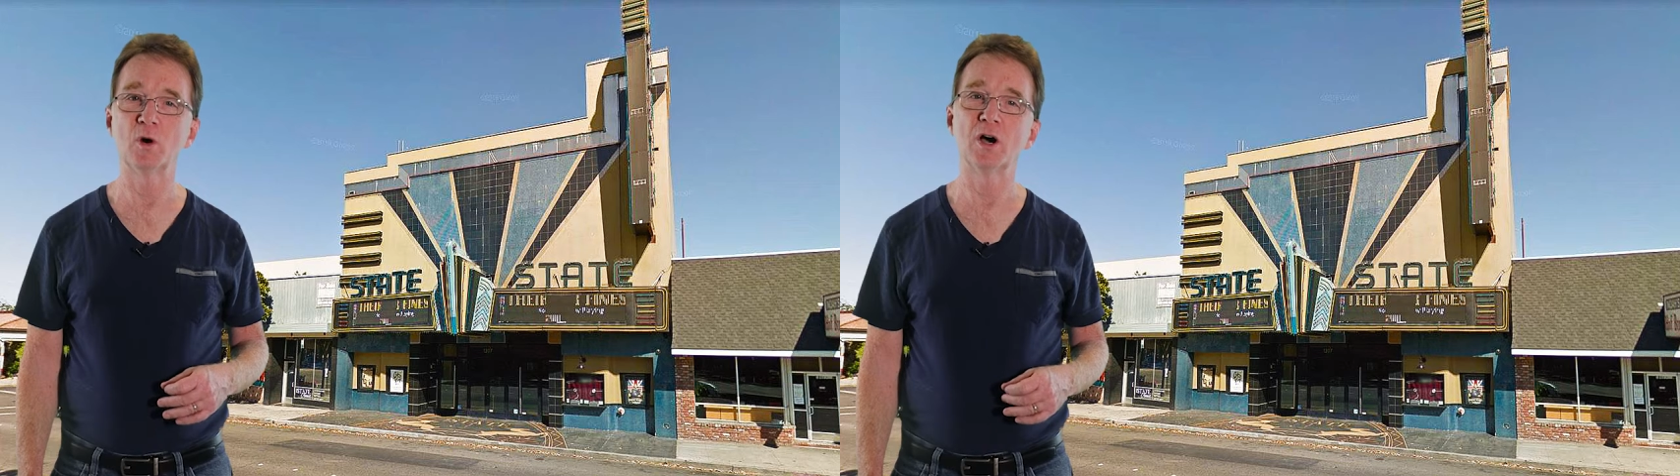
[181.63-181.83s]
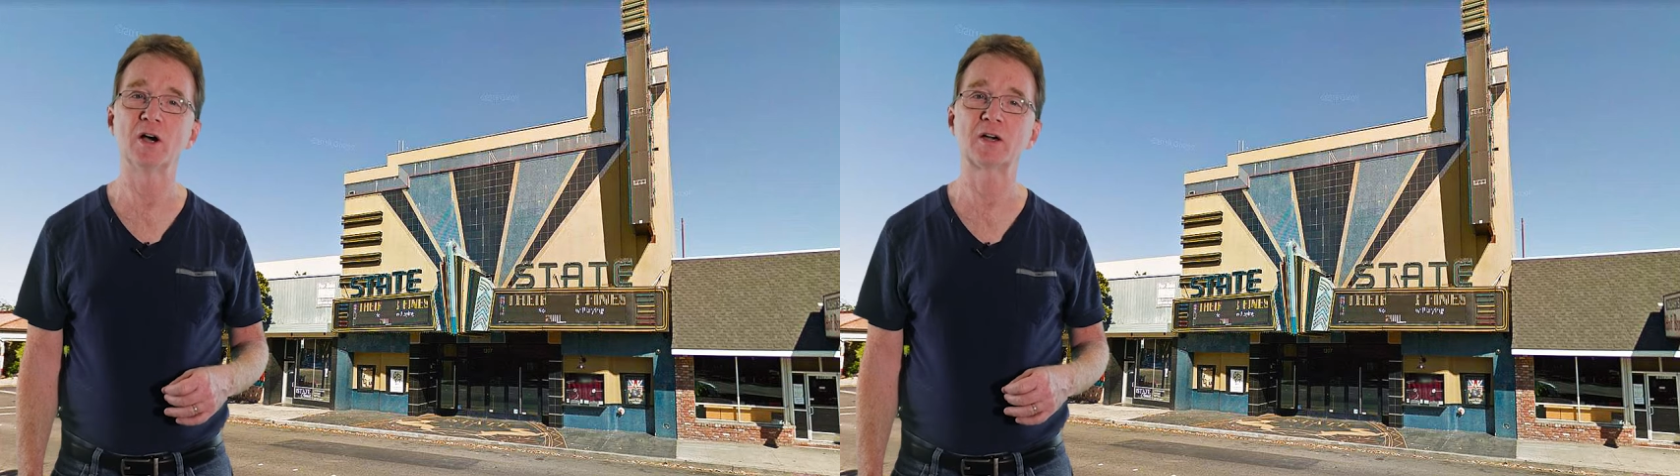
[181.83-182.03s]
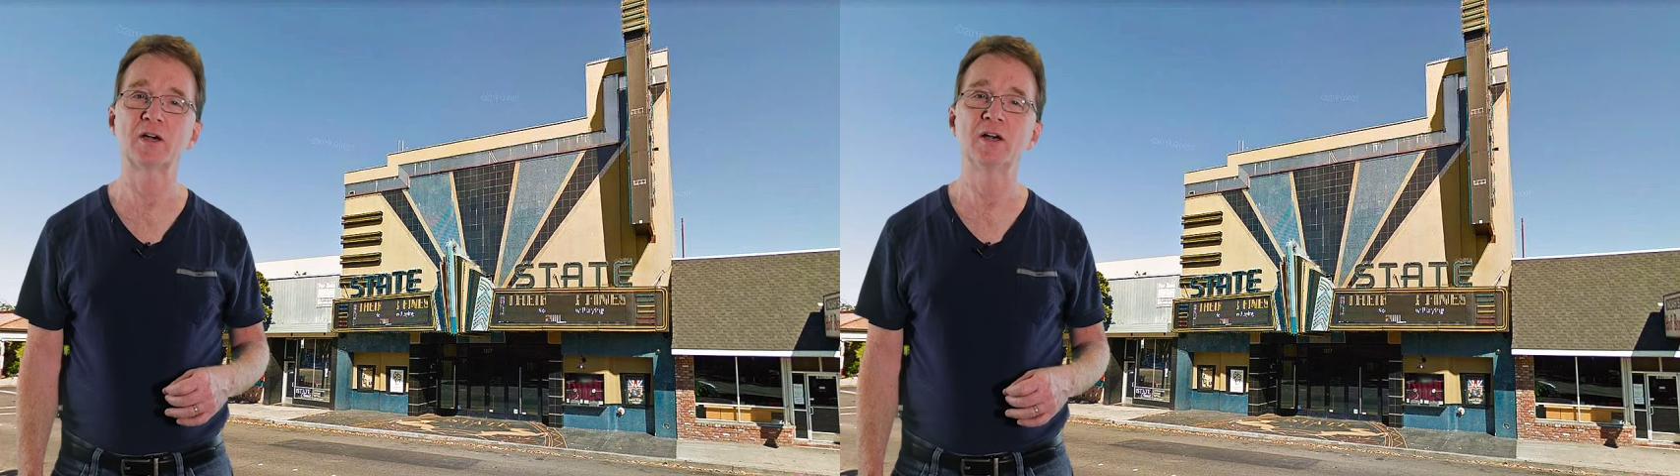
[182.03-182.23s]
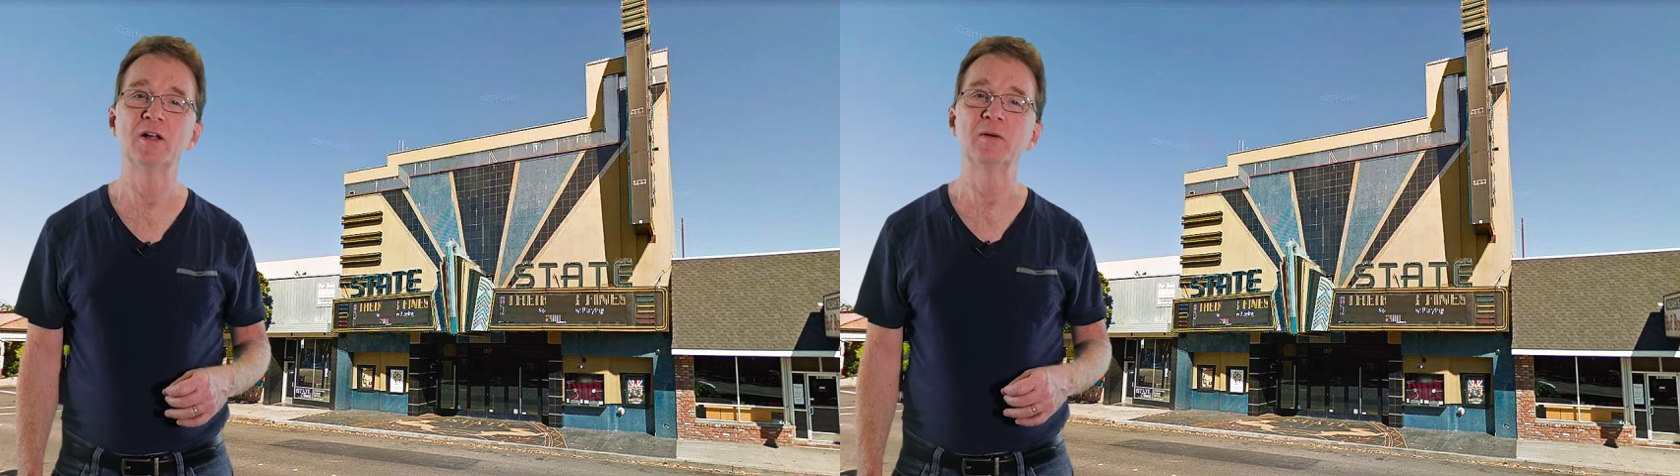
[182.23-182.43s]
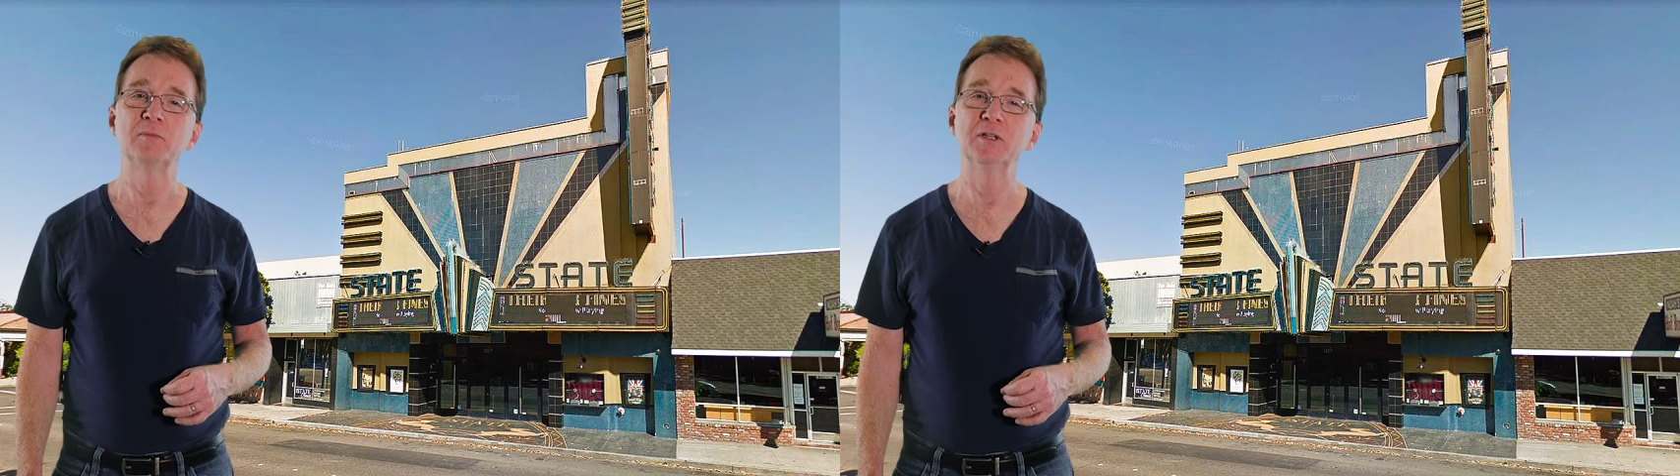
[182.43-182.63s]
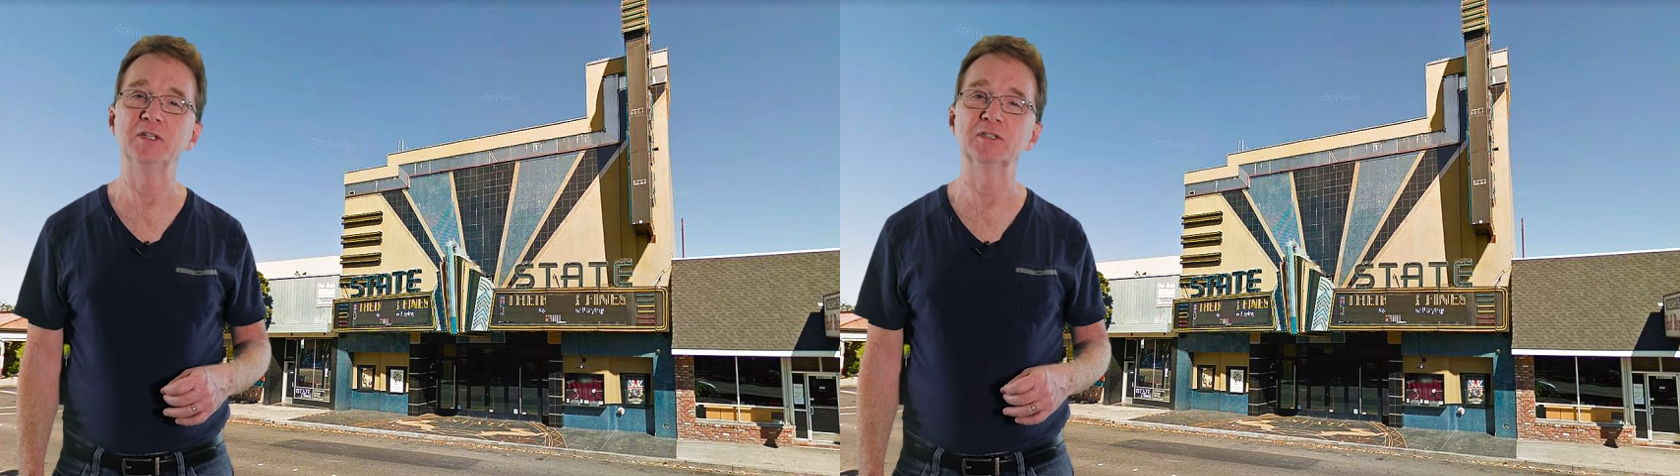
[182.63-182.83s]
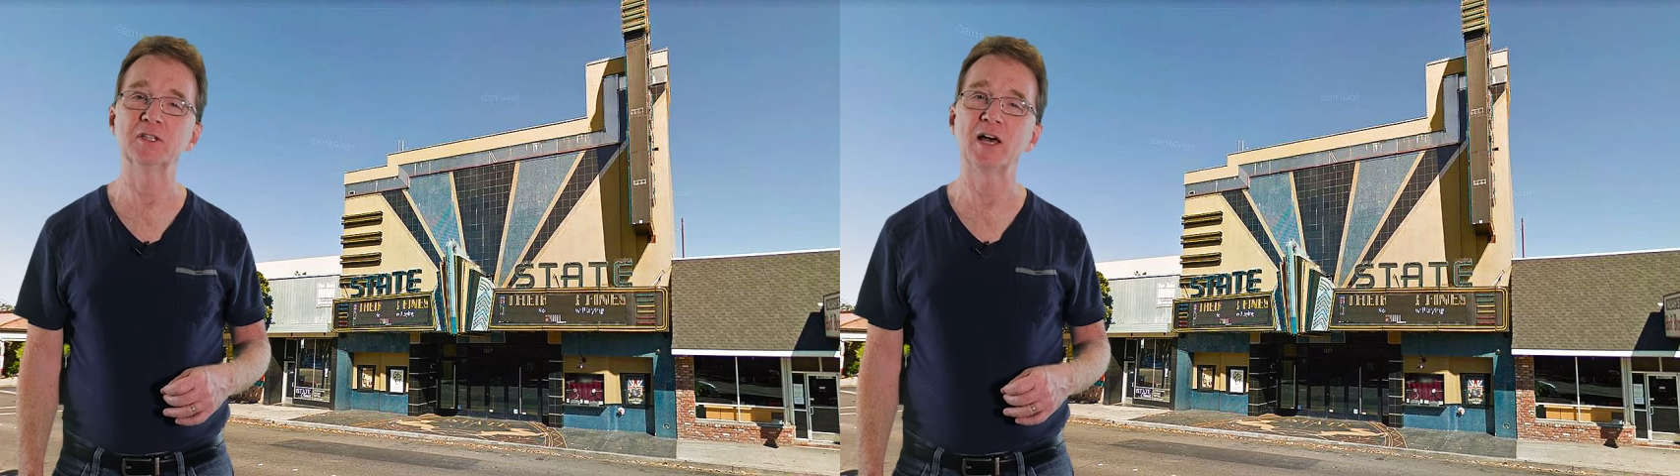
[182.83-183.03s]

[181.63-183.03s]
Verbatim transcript: walk. Please